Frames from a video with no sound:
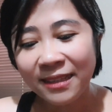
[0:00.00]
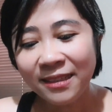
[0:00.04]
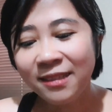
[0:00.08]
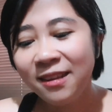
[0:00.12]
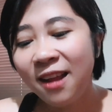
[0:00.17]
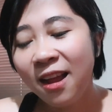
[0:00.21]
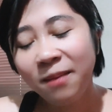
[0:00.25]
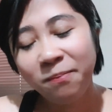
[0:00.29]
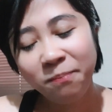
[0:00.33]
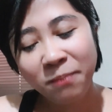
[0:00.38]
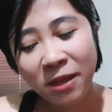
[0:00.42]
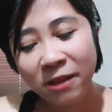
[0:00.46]

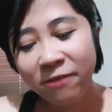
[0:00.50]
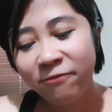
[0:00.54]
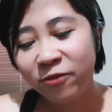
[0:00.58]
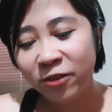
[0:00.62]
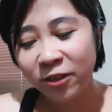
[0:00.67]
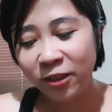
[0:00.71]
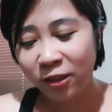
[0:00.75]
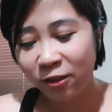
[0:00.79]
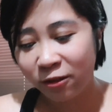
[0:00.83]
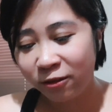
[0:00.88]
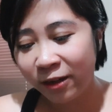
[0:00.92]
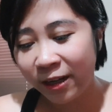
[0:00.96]
not be
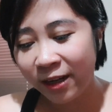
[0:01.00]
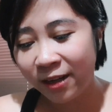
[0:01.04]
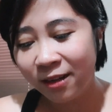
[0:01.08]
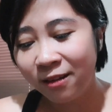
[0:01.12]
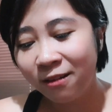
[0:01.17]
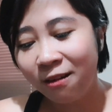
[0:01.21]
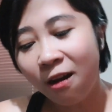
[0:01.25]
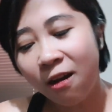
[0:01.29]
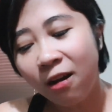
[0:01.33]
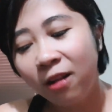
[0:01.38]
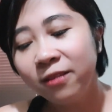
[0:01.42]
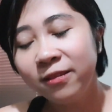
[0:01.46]
frustrated
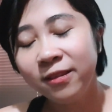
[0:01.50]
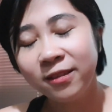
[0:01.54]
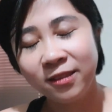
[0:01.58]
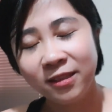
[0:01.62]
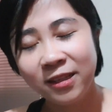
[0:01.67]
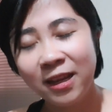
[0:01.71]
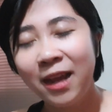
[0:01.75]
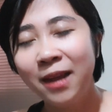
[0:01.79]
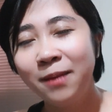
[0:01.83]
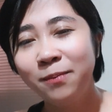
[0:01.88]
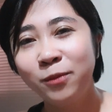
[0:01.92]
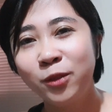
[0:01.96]
all the
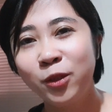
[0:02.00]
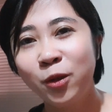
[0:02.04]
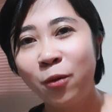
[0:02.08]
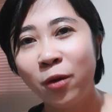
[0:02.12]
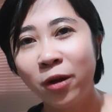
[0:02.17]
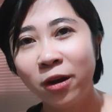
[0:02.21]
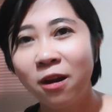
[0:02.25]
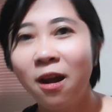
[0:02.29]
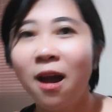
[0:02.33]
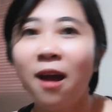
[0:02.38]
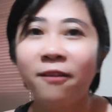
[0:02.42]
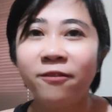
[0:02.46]
time to
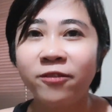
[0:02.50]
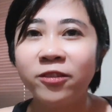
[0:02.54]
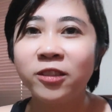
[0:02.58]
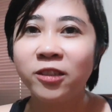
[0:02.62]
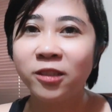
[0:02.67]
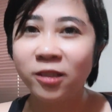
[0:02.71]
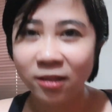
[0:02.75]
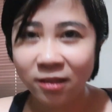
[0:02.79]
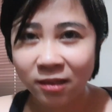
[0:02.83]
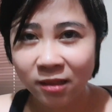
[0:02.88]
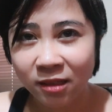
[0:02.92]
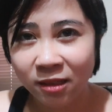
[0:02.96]
our
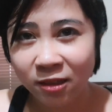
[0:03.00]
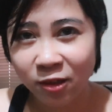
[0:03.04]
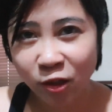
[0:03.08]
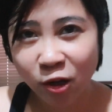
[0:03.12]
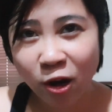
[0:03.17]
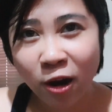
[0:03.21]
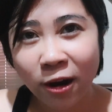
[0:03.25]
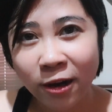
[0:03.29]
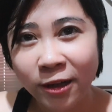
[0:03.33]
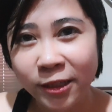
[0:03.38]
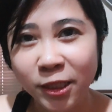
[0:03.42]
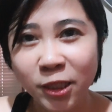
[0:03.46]
officers in
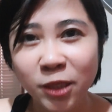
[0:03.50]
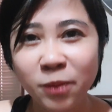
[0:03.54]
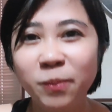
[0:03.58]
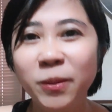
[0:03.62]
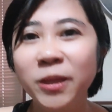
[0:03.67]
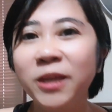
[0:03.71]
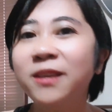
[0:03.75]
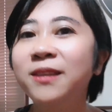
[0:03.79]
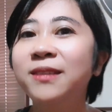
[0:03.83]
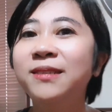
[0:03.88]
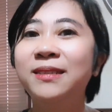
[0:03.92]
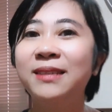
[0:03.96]
charge,
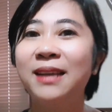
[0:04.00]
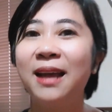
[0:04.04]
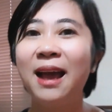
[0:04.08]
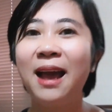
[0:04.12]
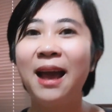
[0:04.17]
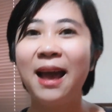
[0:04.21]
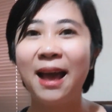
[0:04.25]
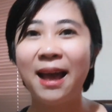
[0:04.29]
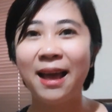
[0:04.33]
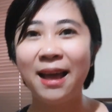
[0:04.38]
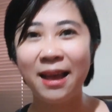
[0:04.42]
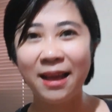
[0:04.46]
because
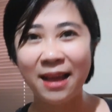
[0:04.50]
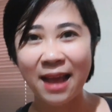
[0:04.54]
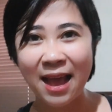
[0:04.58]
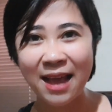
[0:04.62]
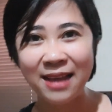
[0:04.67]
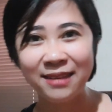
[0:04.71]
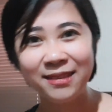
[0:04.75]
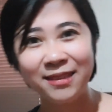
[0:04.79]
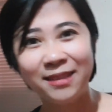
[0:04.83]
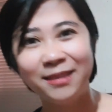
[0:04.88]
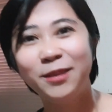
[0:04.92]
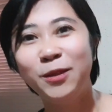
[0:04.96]

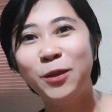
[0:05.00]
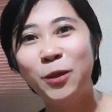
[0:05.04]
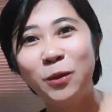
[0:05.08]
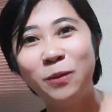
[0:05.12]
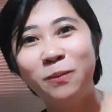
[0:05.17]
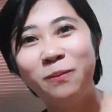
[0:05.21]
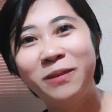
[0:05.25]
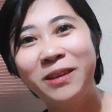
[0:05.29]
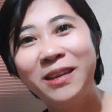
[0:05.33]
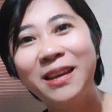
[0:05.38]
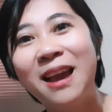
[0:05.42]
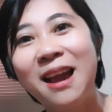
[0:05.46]
as a
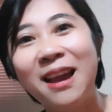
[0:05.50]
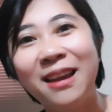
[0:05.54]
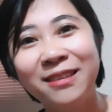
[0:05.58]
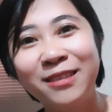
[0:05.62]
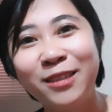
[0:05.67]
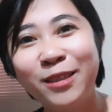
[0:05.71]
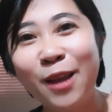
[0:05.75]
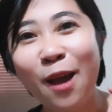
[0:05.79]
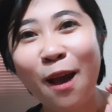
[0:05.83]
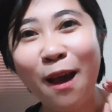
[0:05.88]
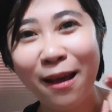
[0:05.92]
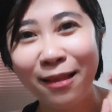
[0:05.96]
newbie, I
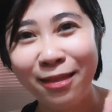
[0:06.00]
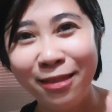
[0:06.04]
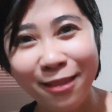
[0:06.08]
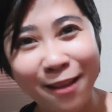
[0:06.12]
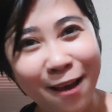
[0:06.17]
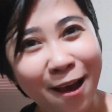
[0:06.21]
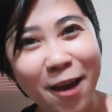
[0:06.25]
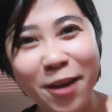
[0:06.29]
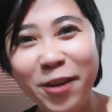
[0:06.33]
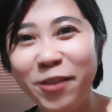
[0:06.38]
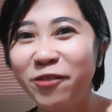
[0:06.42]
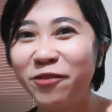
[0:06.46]
saw a
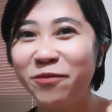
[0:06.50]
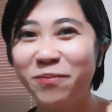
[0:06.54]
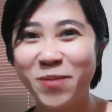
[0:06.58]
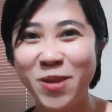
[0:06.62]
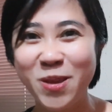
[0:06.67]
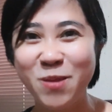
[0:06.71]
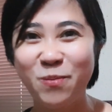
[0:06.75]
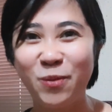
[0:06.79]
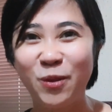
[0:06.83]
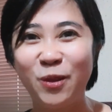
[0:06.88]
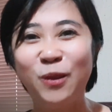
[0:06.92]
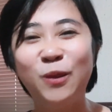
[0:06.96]
lot of
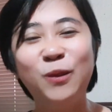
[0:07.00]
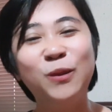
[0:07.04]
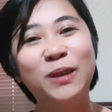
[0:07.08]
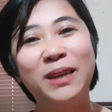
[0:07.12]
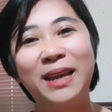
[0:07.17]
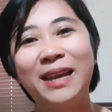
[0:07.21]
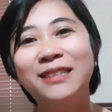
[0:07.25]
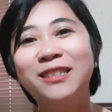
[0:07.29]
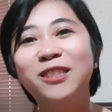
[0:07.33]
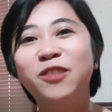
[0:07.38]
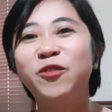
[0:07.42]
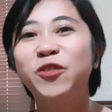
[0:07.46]
people who
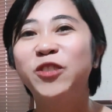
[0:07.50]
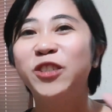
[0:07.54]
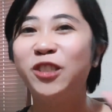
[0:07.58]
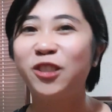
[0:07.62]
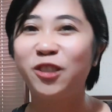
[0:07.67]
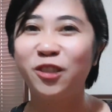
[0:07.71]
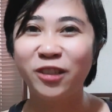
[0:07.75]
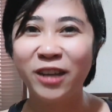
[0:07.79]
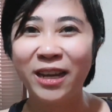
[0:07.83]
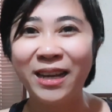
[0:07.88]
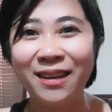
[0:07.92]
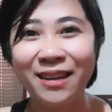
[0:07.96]
gets
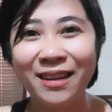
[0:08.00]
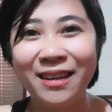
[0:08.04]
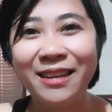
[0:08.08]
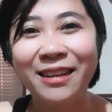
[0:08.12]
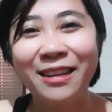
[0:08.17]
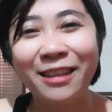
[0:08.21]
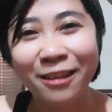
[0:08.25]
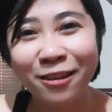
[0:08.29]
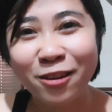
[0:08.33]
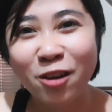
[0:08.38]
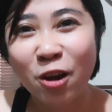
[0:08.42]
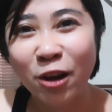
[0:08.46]
frustrated
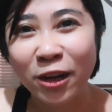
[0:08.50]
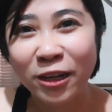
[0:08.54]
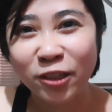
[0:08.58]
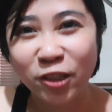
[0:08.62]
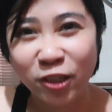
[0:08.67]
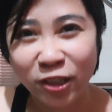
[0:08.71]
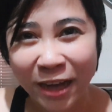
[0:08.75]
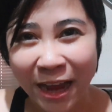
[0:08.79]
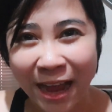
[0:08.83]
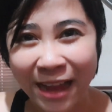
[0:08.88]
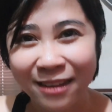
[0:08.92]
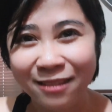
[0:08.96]
in our
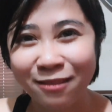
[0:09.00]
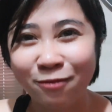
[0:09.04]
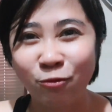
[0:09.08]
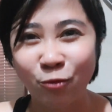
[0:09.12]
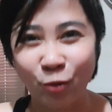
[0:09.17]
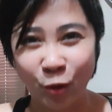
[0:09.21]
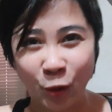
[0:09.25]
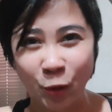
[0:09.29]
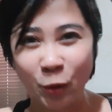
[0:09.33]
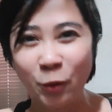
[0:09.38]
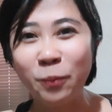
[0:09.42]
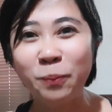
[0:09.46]
chat
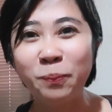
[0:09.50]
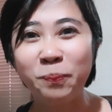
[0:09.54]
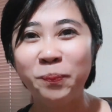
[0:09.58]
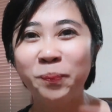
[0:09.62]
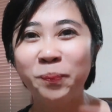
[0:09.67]
room,